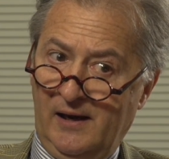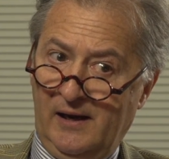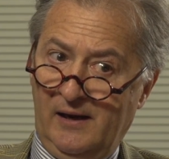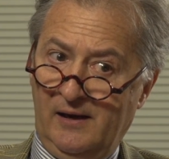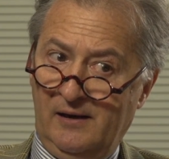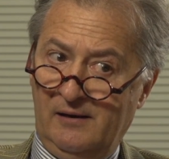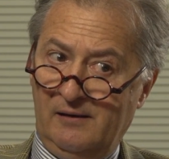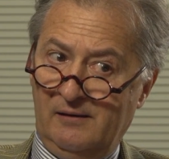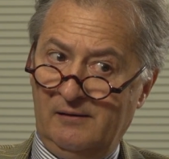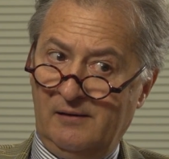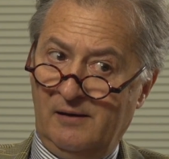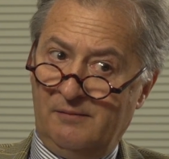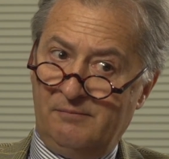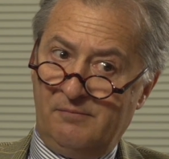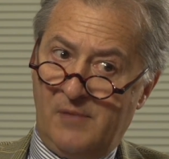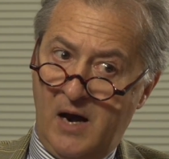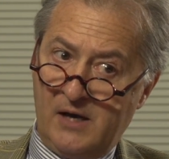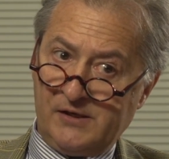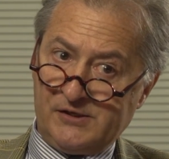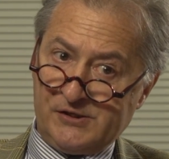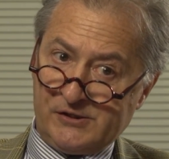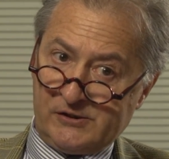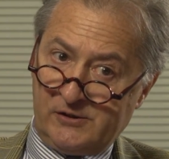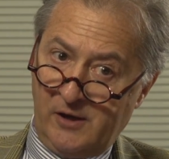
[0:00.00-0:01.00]
in
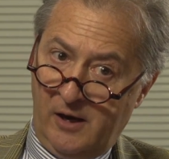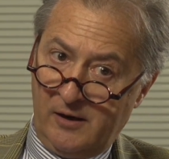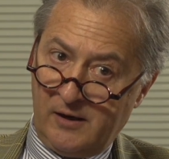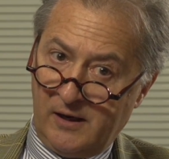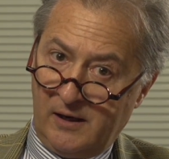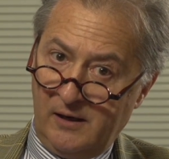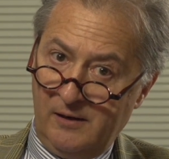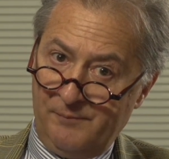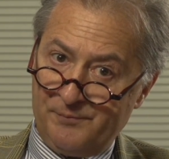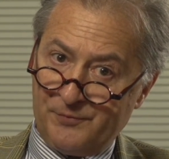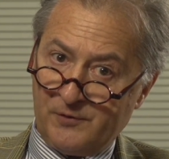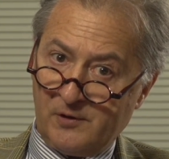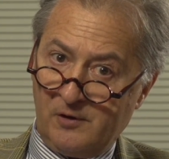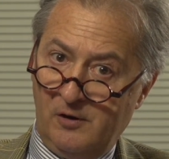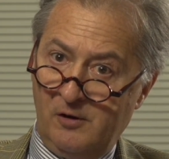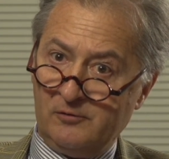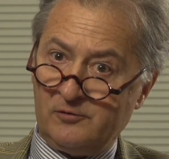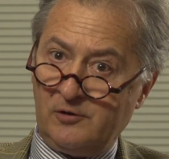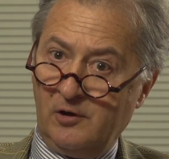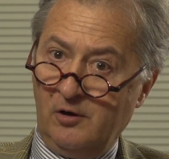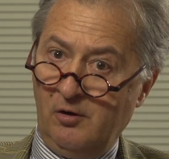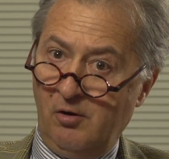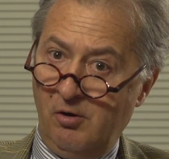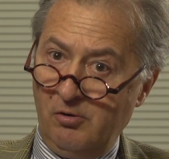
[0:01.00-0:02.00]
my study
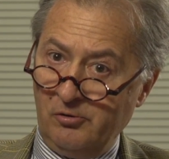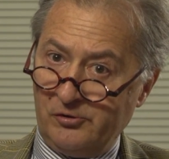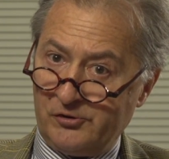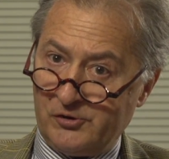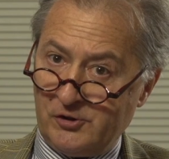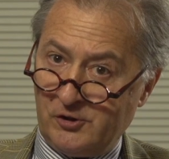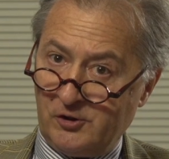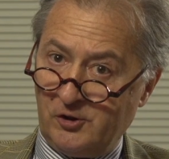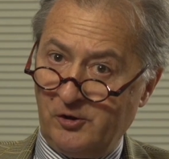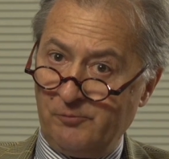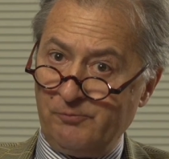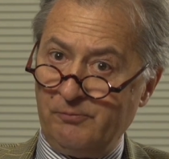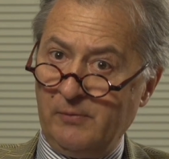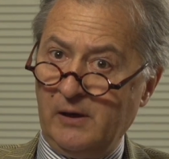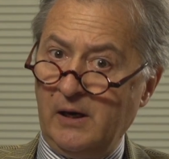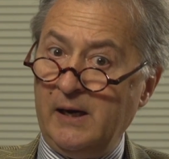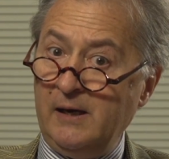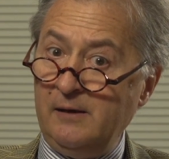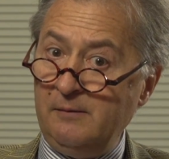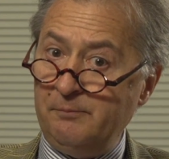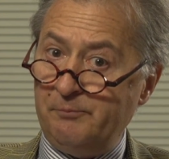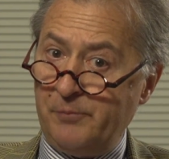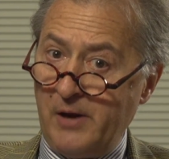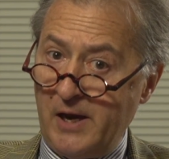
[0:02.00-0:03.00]
on the long term
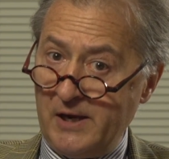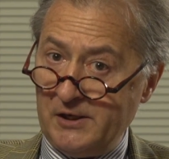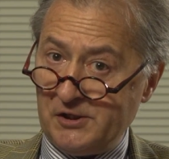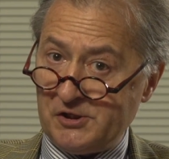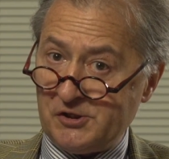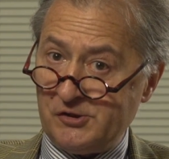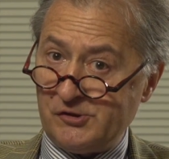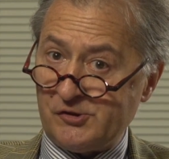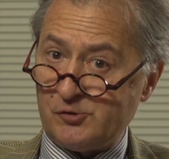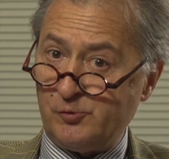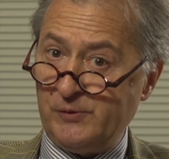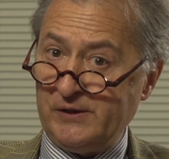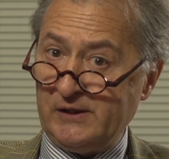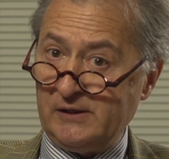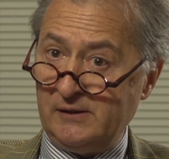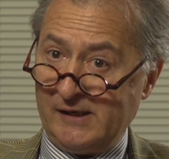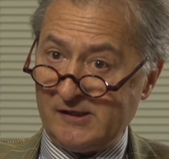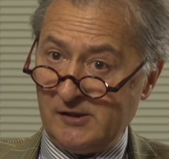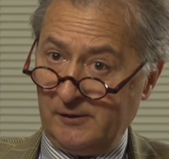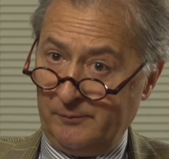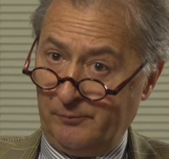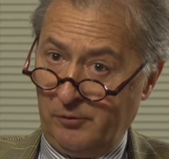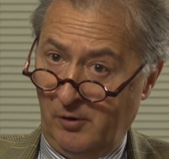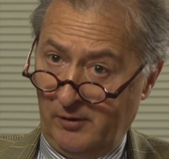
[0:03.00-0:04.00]
in patients with
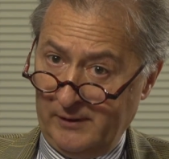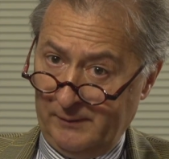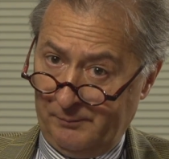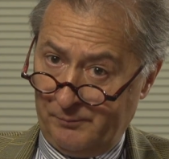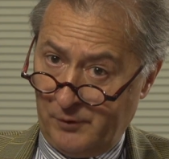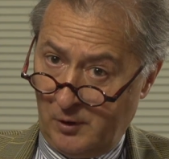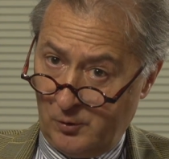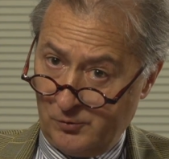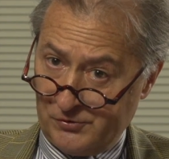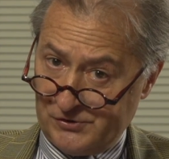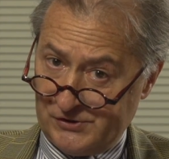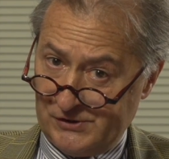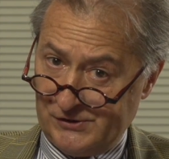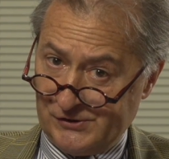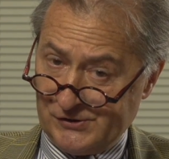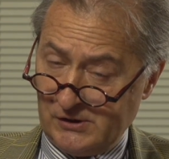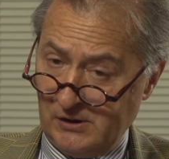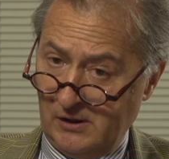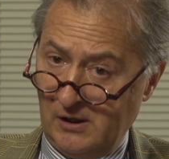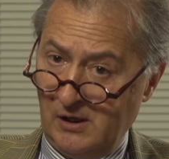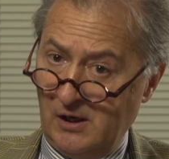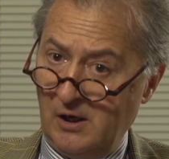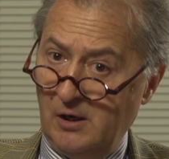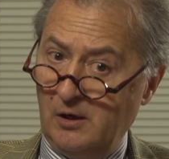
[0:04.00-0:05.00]
nasal polyposis,
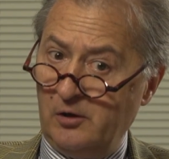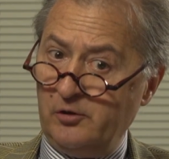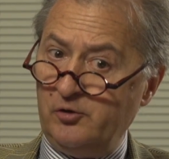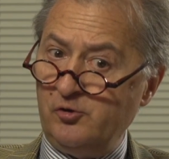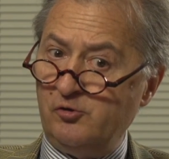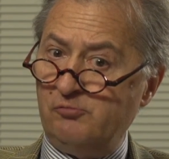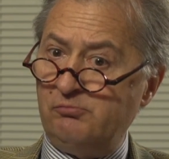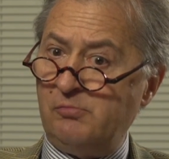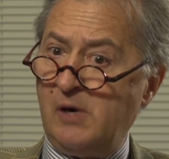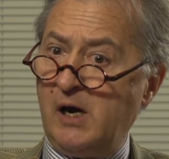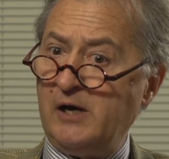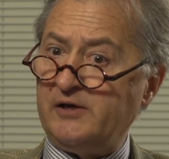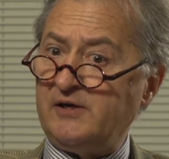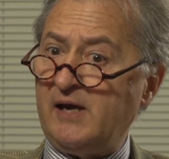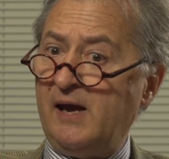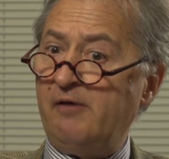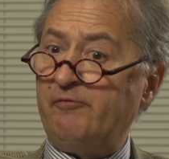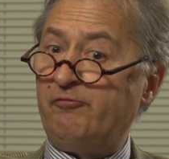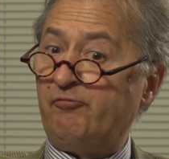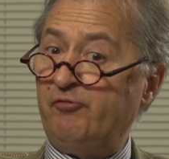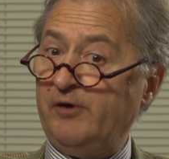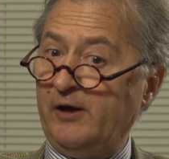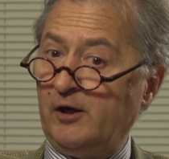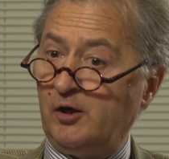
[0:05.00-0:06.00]
you might
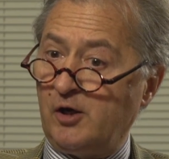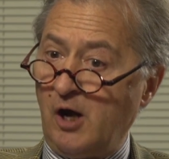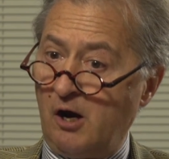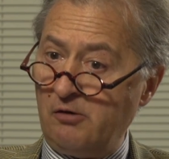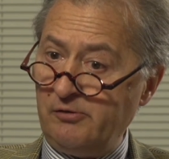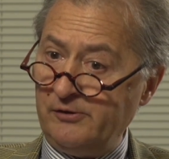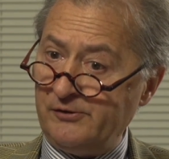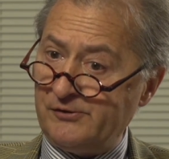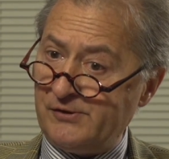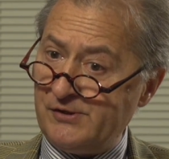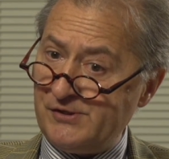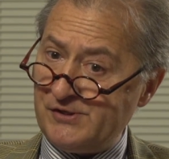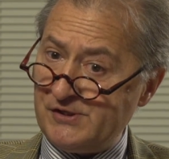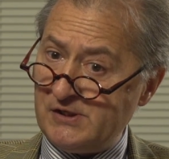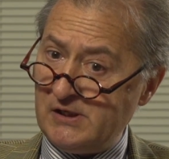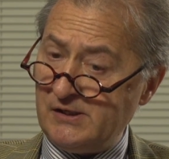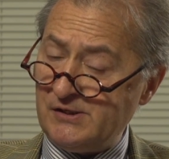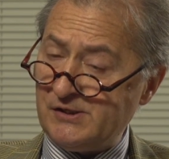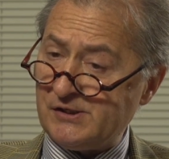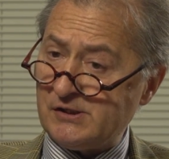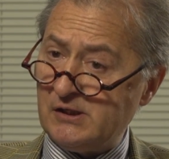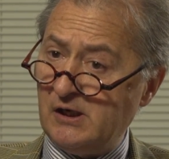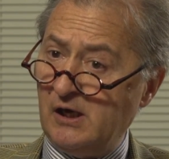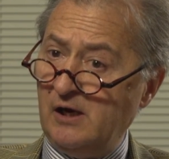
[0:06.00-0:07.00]
have recurrent
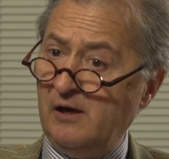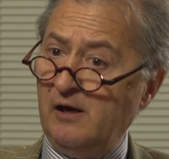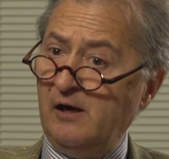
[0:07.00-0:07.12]
disease